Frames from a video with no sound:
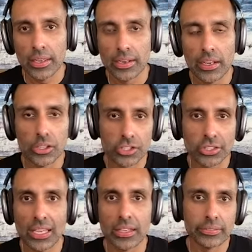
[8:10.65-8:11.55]
and
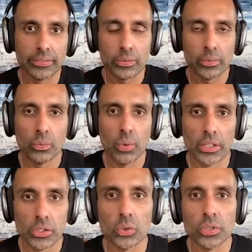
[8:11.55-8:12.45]
understand
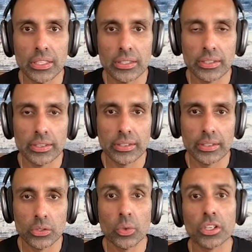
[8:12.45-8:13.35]
what you need and,
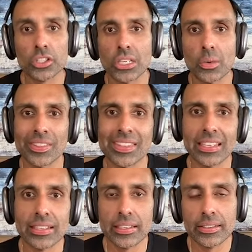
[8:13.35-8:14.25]
and you understand what
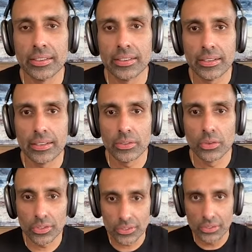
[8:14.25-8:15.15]
they need uh, in
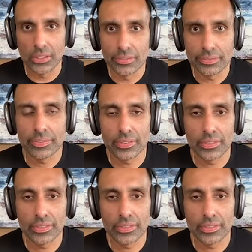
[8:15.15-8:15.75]
order to live